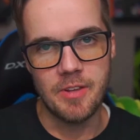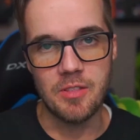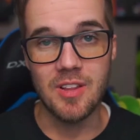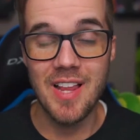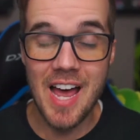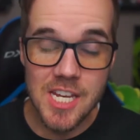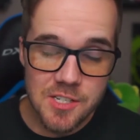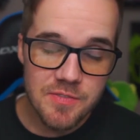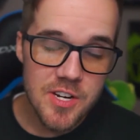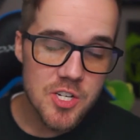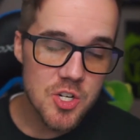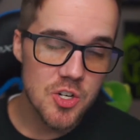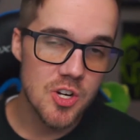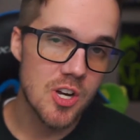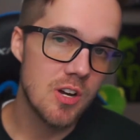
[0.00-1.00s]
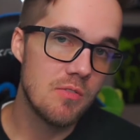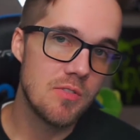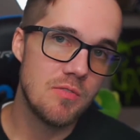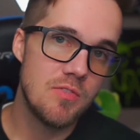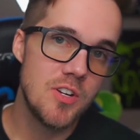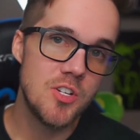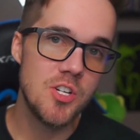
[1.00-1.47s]
Now, the last feature of
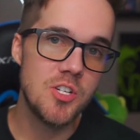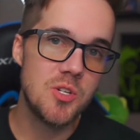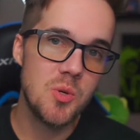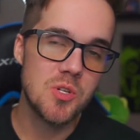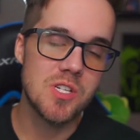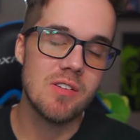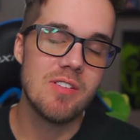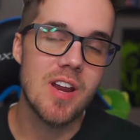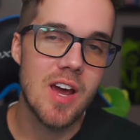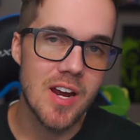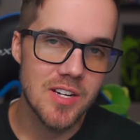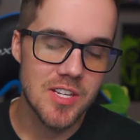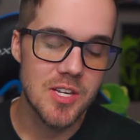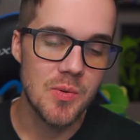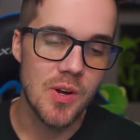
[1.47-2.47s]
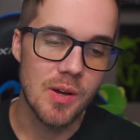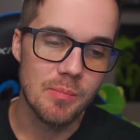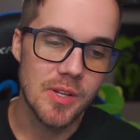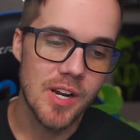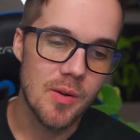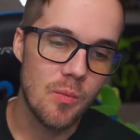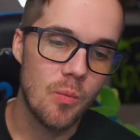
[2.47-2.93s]
the VG279QM
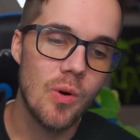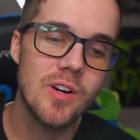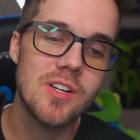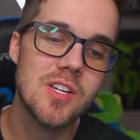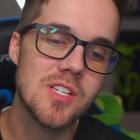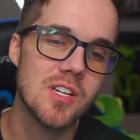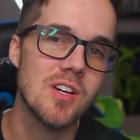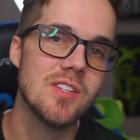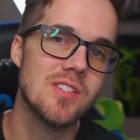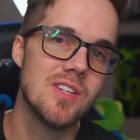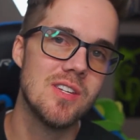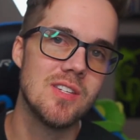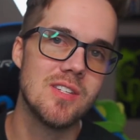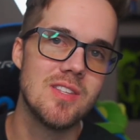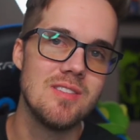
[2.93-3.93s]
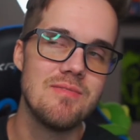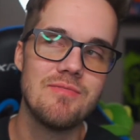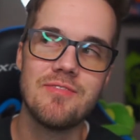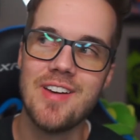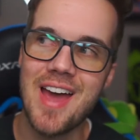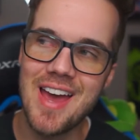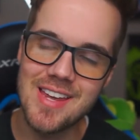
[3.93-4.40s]
that I want to discuss is the
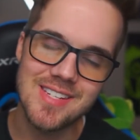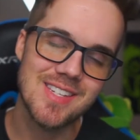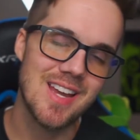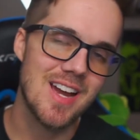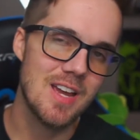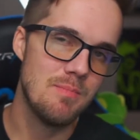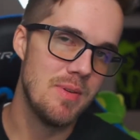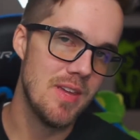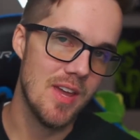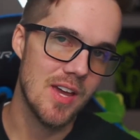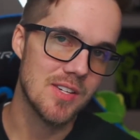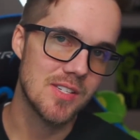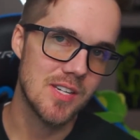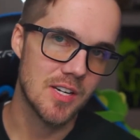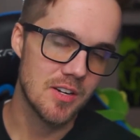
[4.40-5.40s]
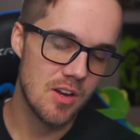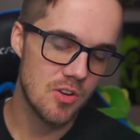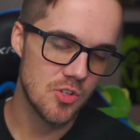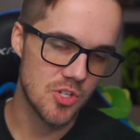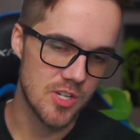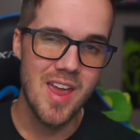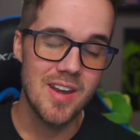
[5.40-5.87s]
fast IPS
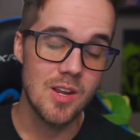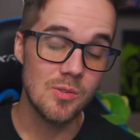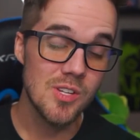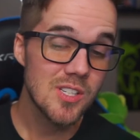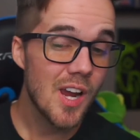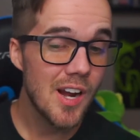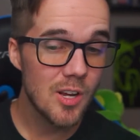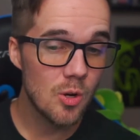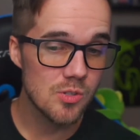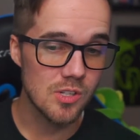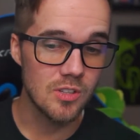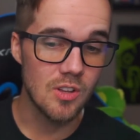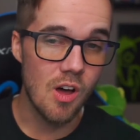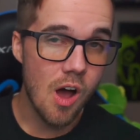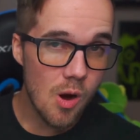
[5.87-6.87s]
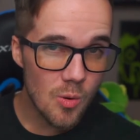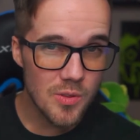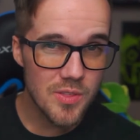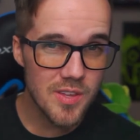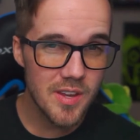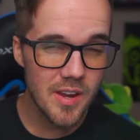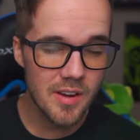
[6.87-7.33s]
technology. Now, this kind of goes along with
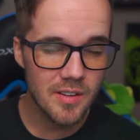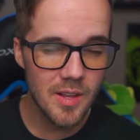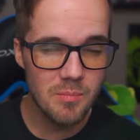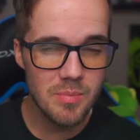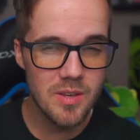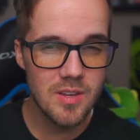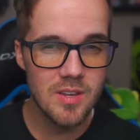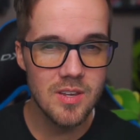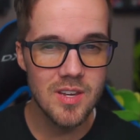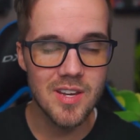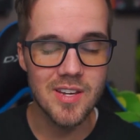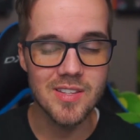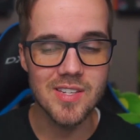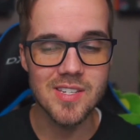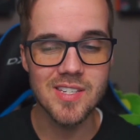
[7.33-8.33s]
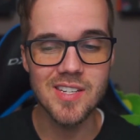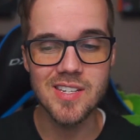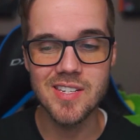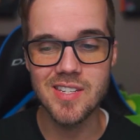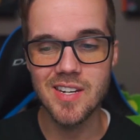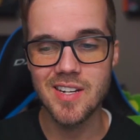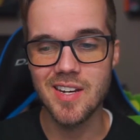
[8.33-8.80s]
the LMB in the
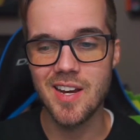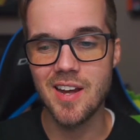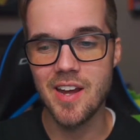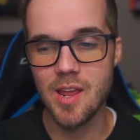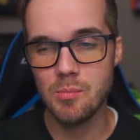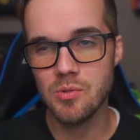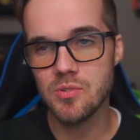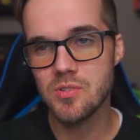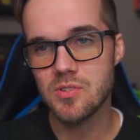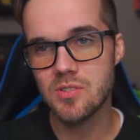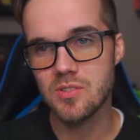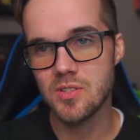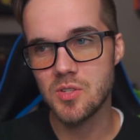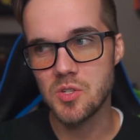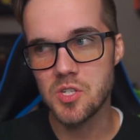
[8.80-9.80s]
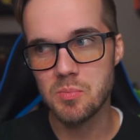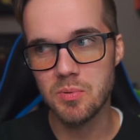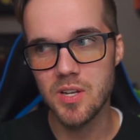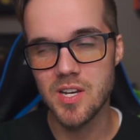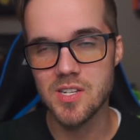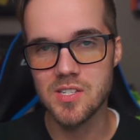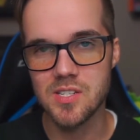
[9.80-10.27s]
sense that it enables the
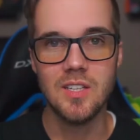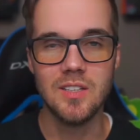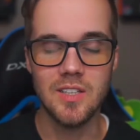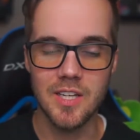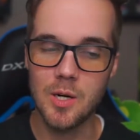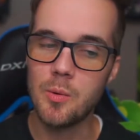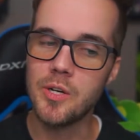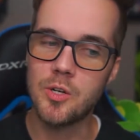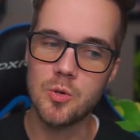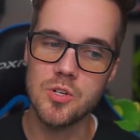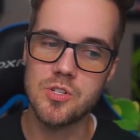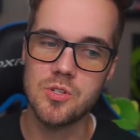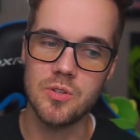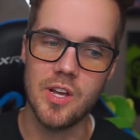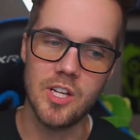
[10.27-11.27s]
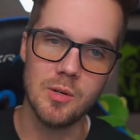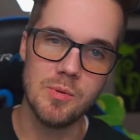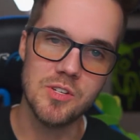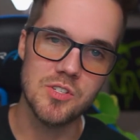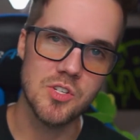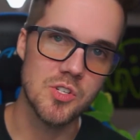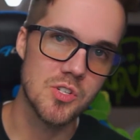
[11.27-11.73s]
display's liquid crystal
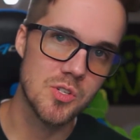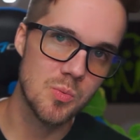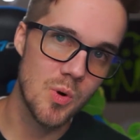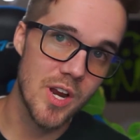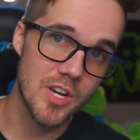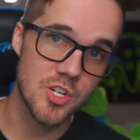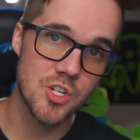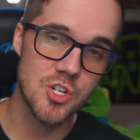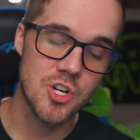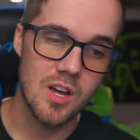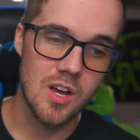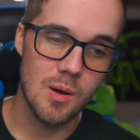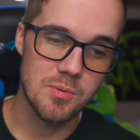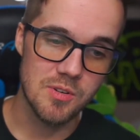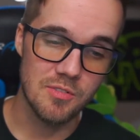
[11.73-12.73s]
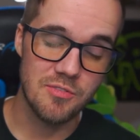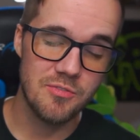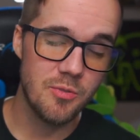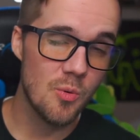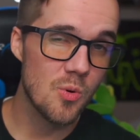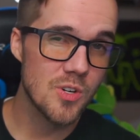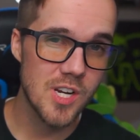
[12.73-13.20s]
elements to switch up to
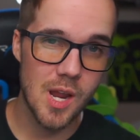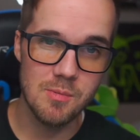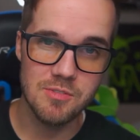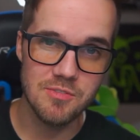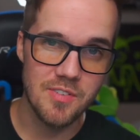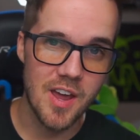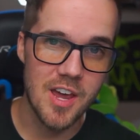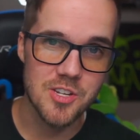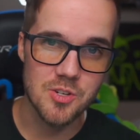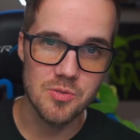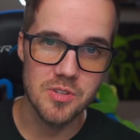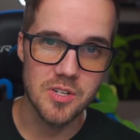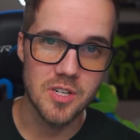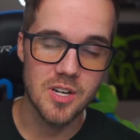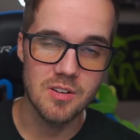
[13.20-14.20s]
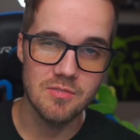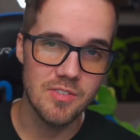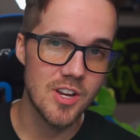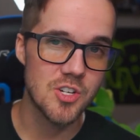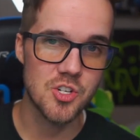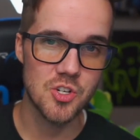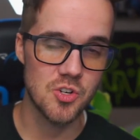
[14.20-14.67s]
4 times faster than
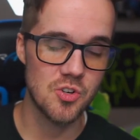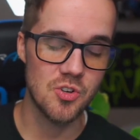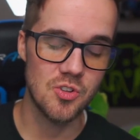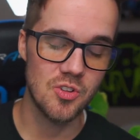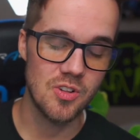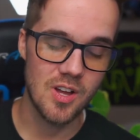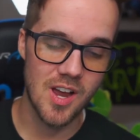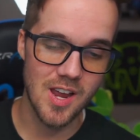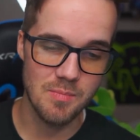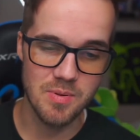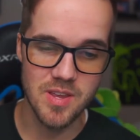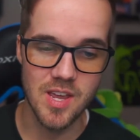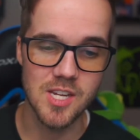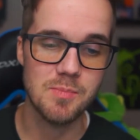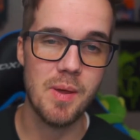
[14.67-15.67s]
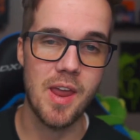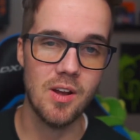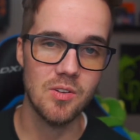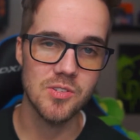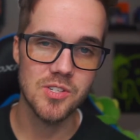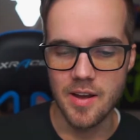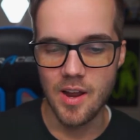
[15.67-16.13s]
conventional IPS
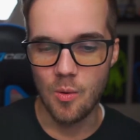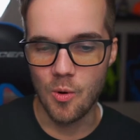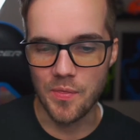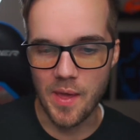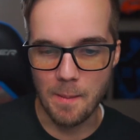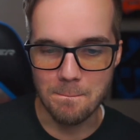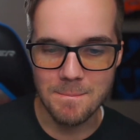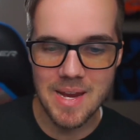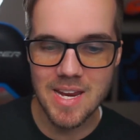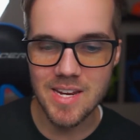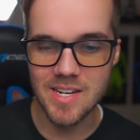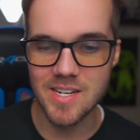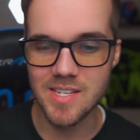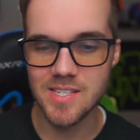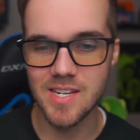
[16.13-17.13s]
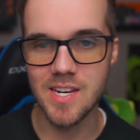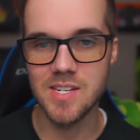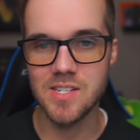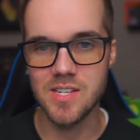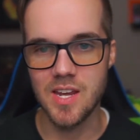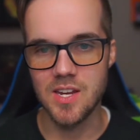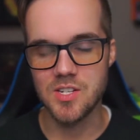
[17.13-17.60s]
panels. Now, what that means
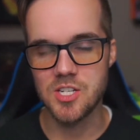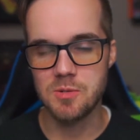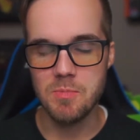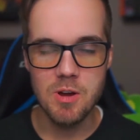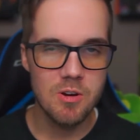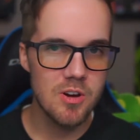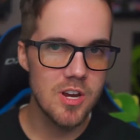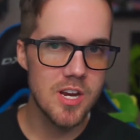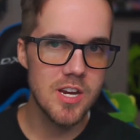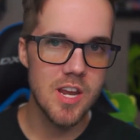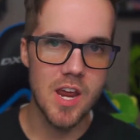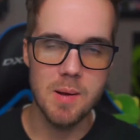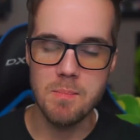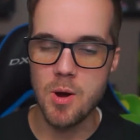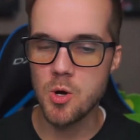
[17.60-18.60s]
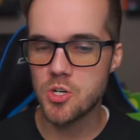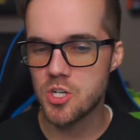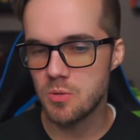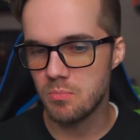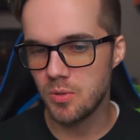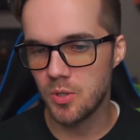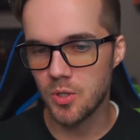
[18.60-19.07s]
is that smearing and
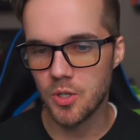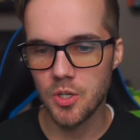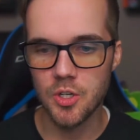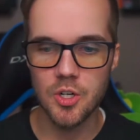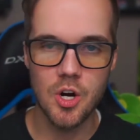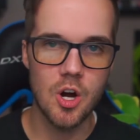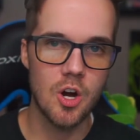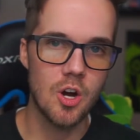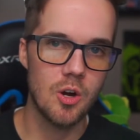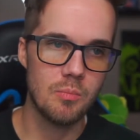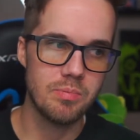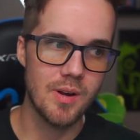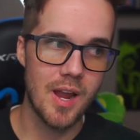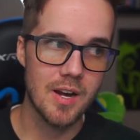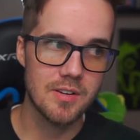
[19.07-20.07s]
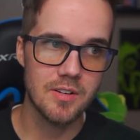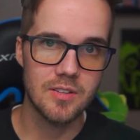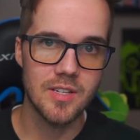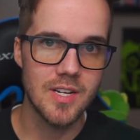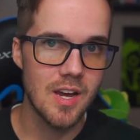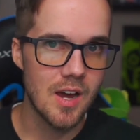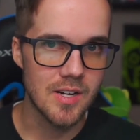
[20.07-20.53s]
motion blur are
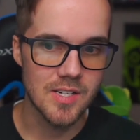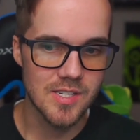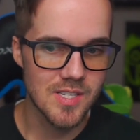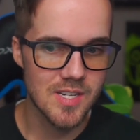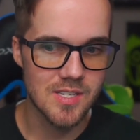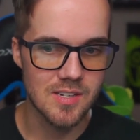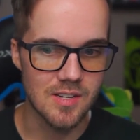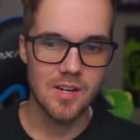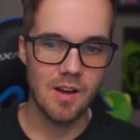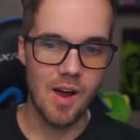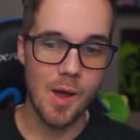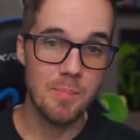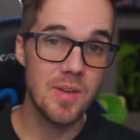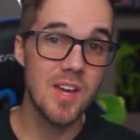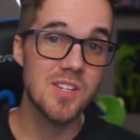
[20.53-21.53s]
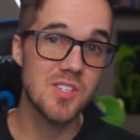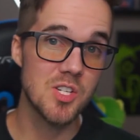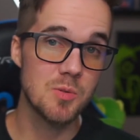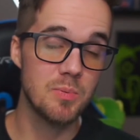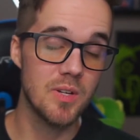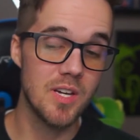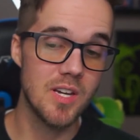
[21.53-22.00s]
practically non-existent. Now, IPS
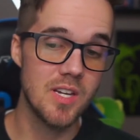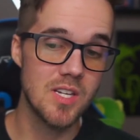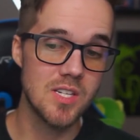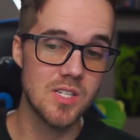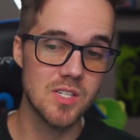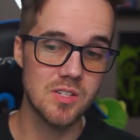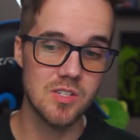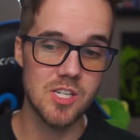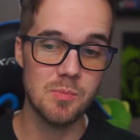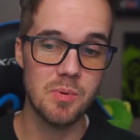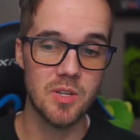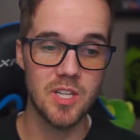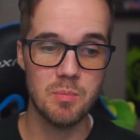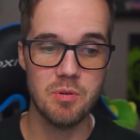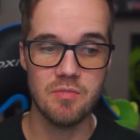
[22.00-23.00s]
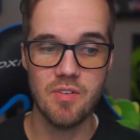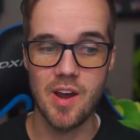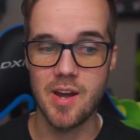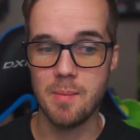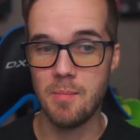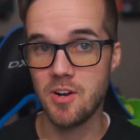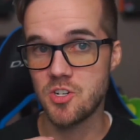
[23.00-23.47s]
displays typically
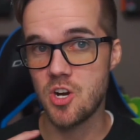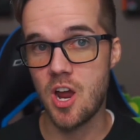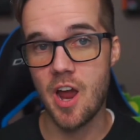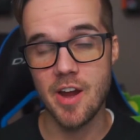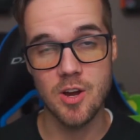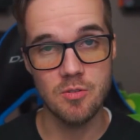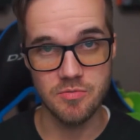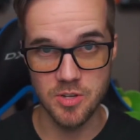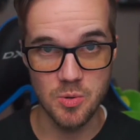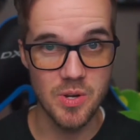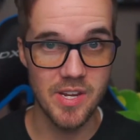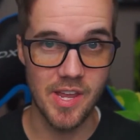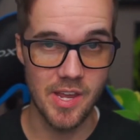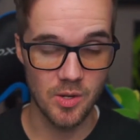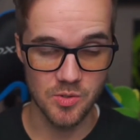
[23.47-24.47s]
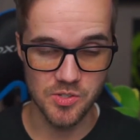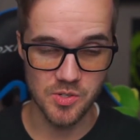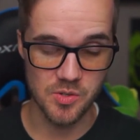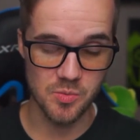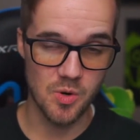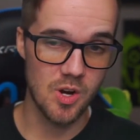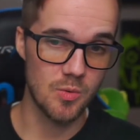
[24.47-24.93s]
provide much higher viewing angles
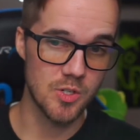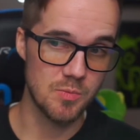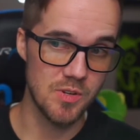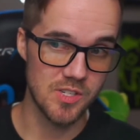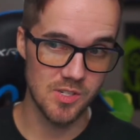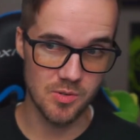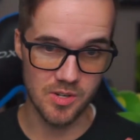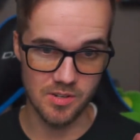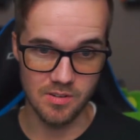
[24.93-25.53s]
as well, which means you can